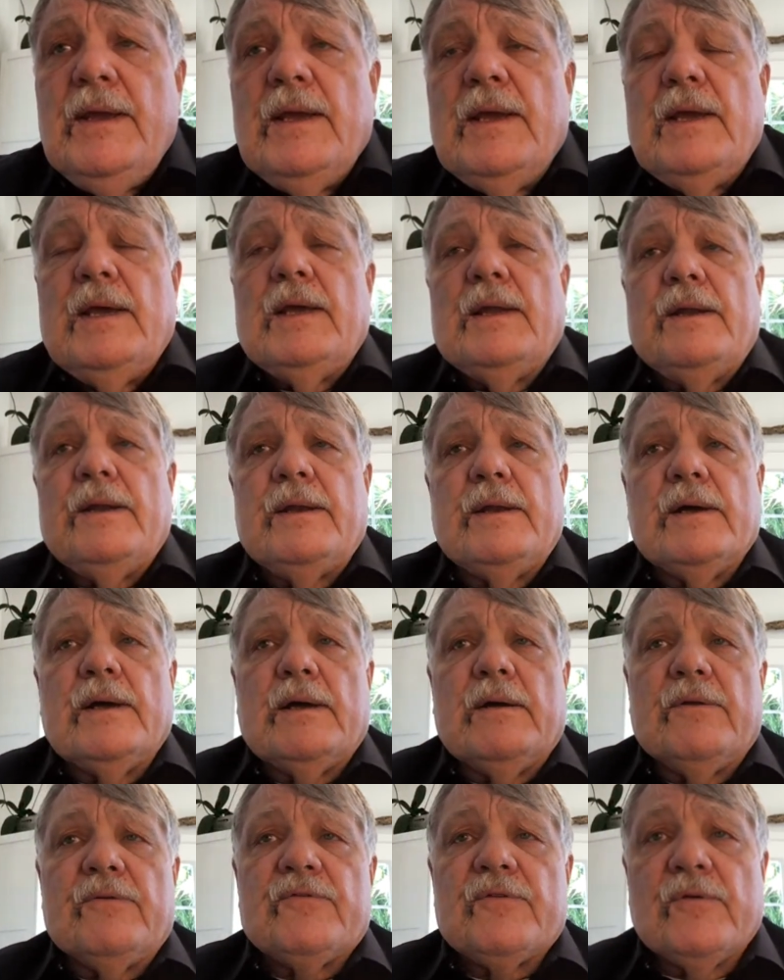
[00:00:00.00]
Mm-hmm. And
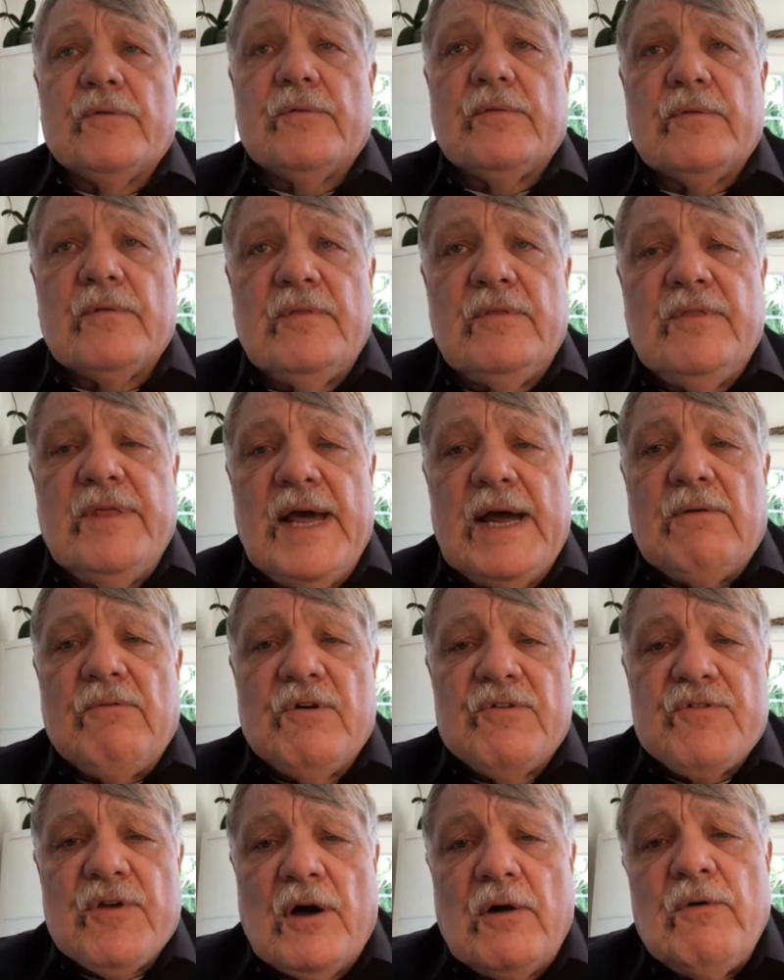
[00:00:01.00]
so that
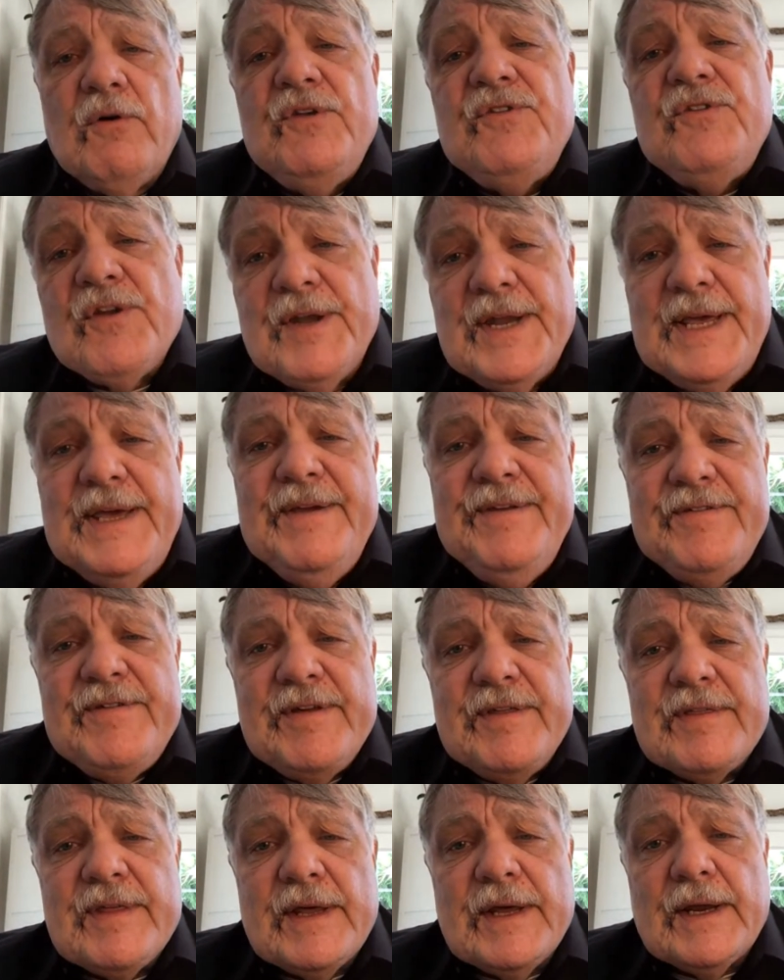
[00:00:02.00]
was always an
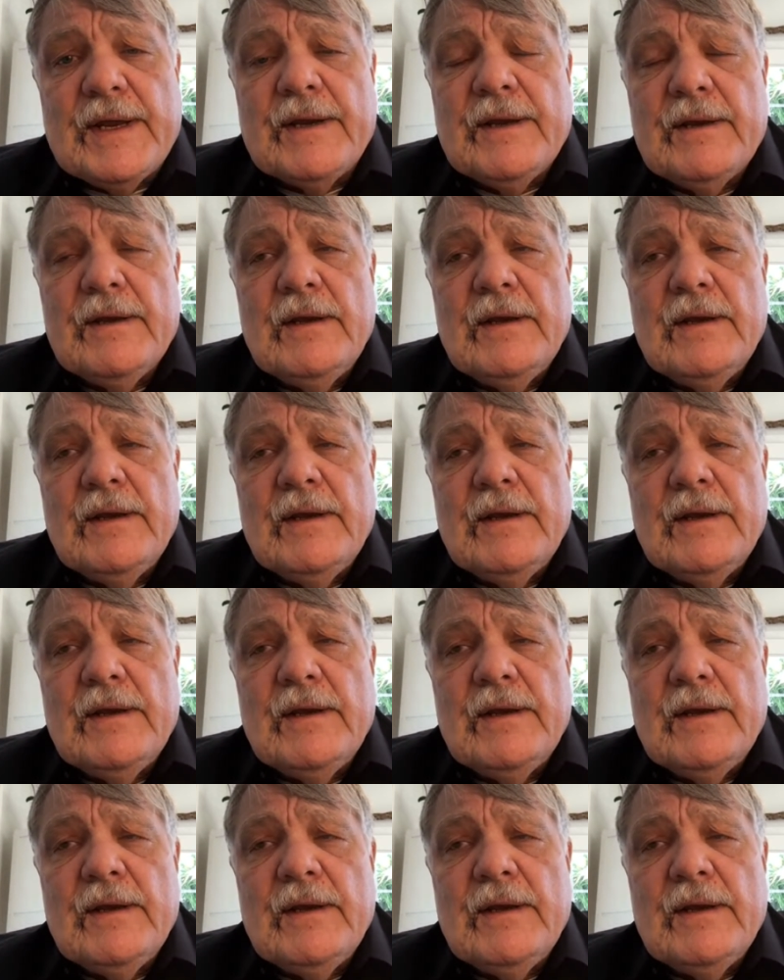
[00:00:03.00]
easy thing.